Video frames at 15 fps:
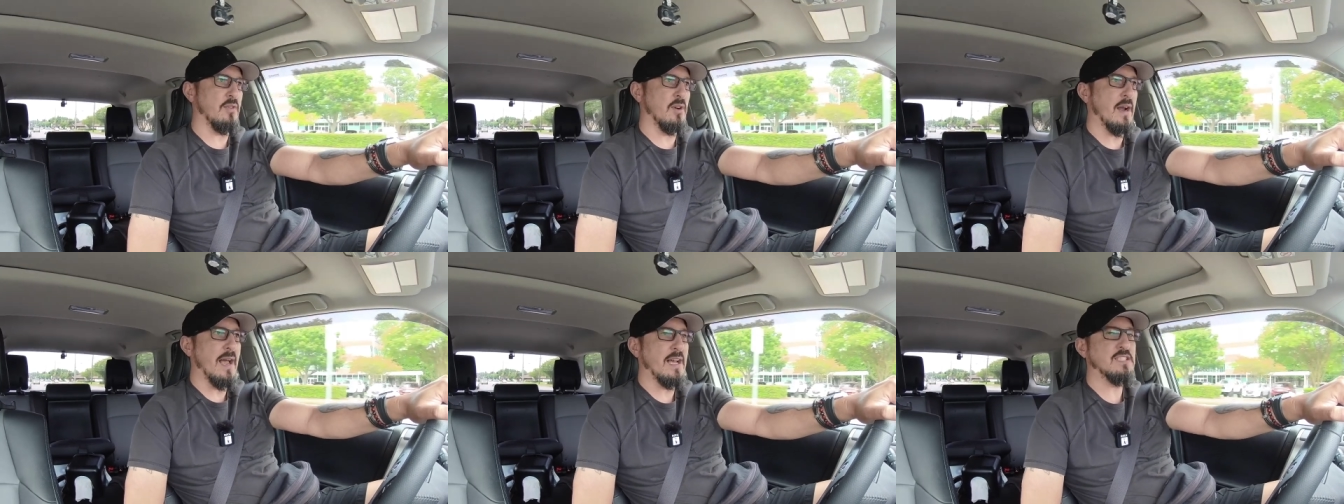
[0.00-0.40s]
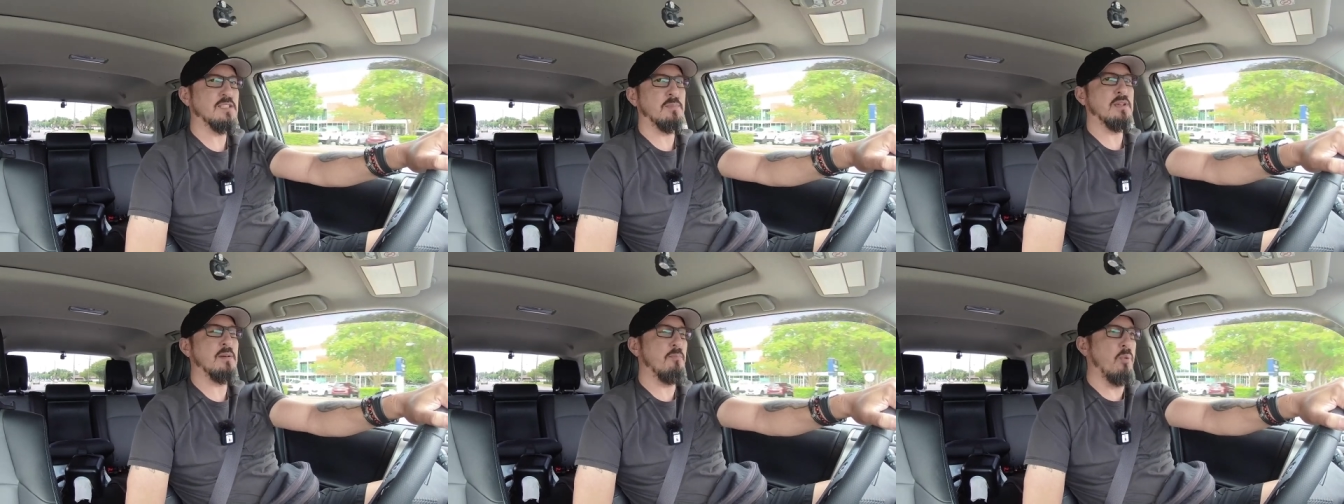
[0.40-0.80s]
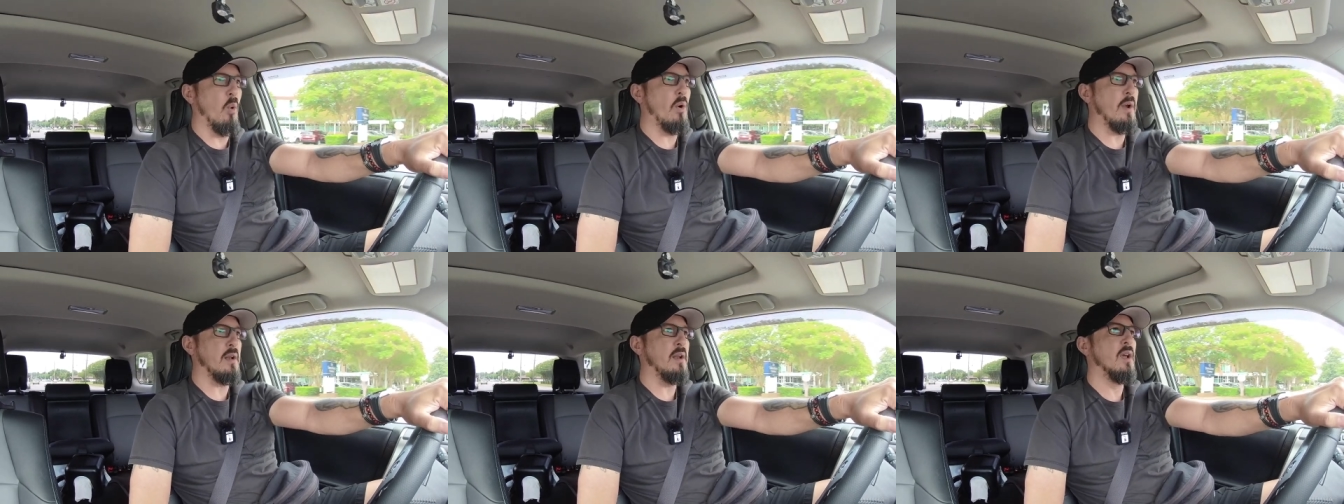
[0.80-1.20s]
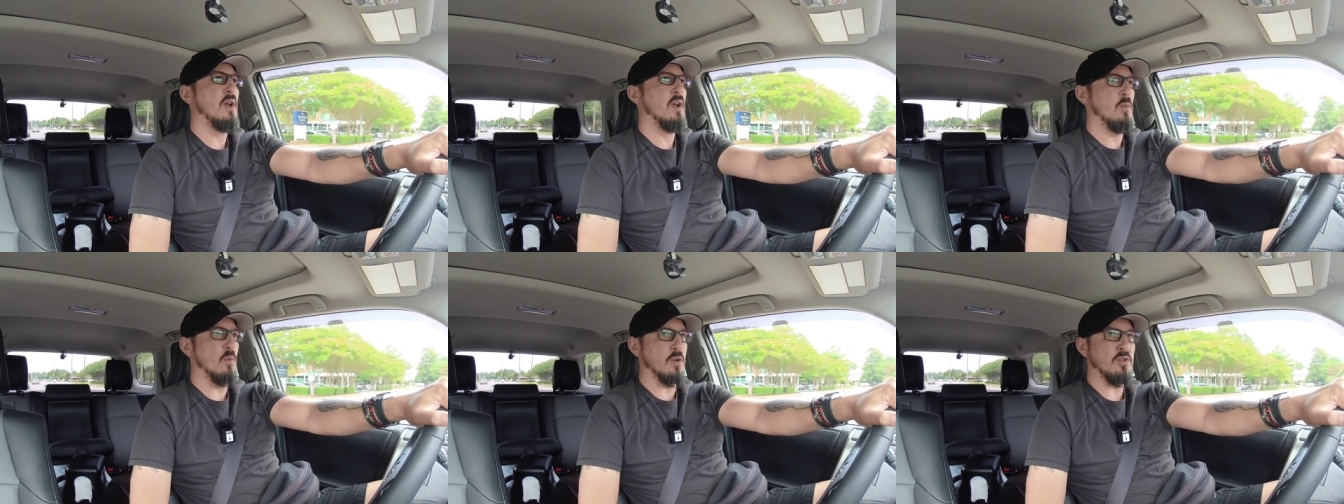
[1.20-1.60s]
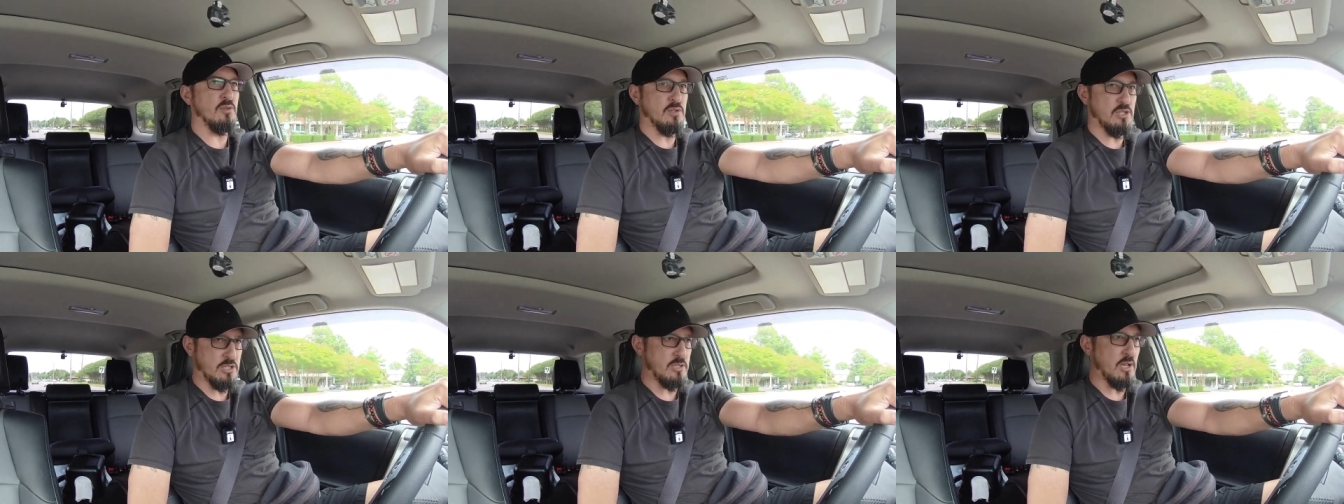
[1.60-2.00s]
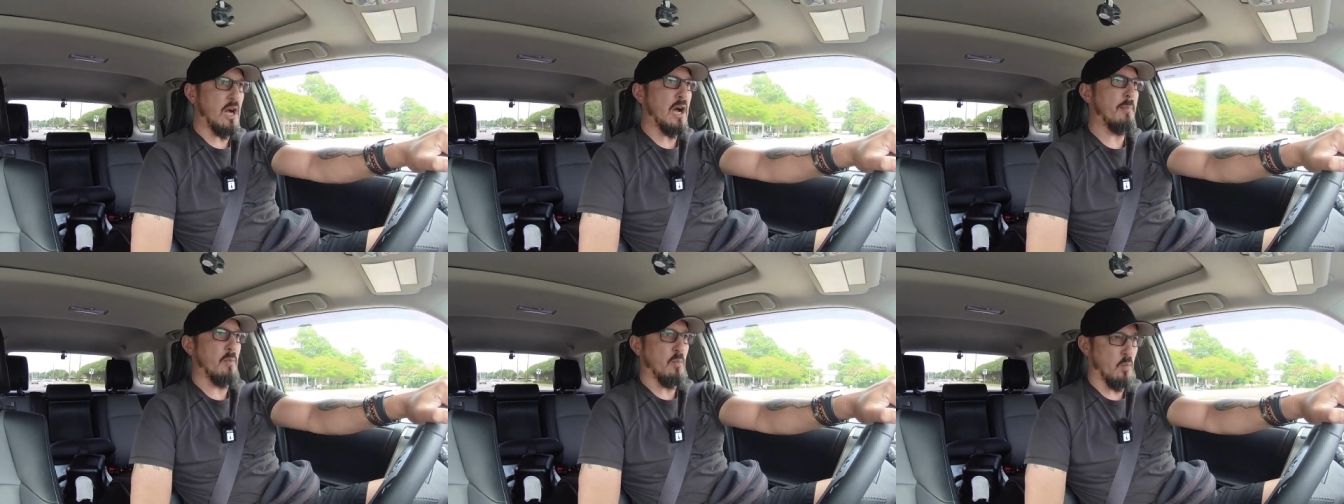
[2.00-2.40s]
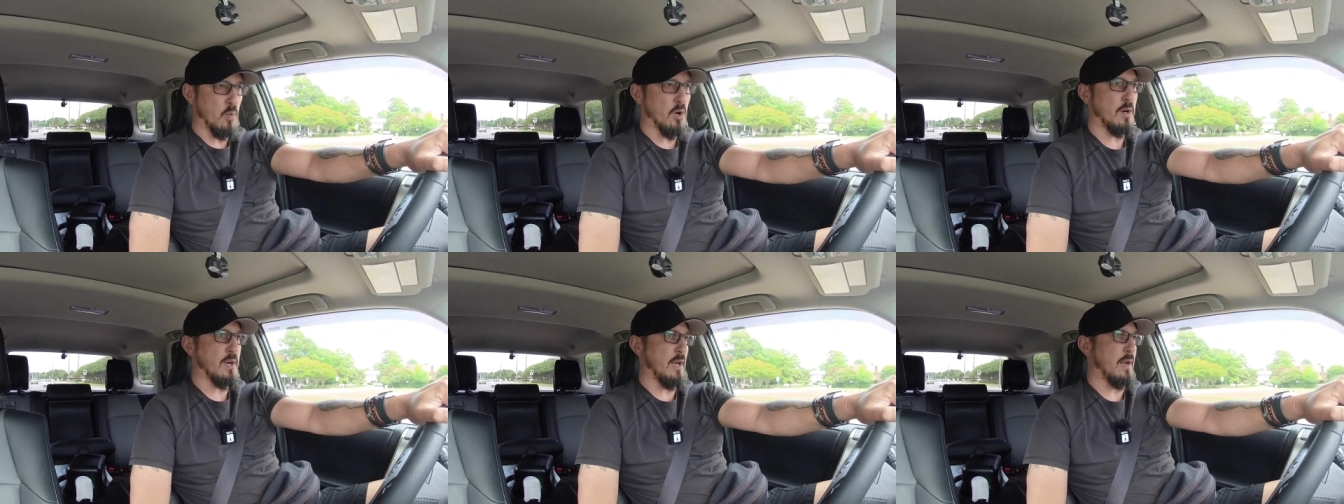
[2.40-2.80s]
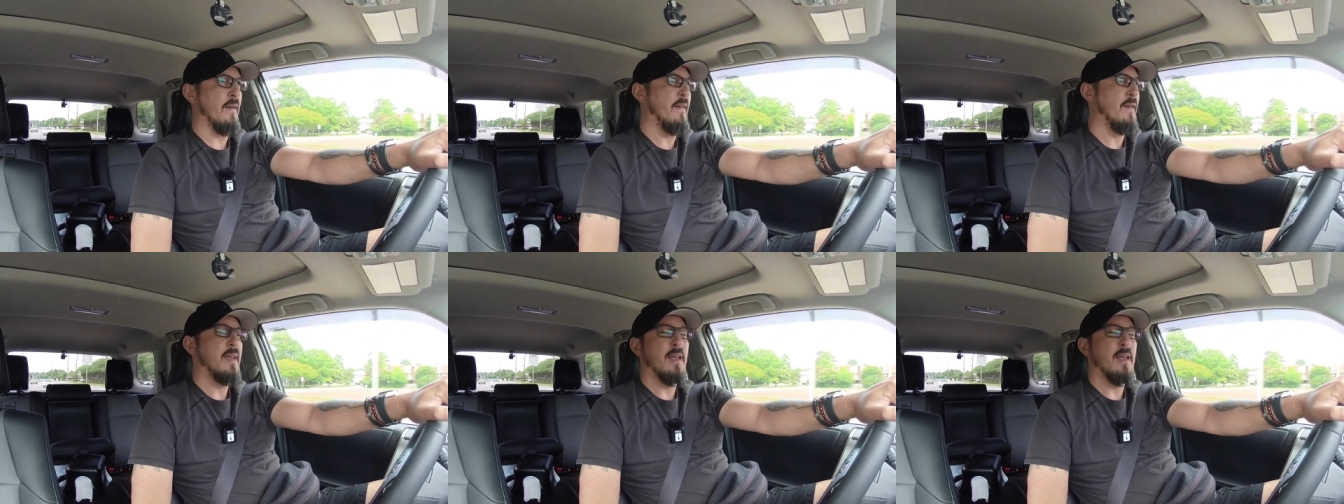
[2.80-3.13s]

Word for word: There has to be a point where you stop working.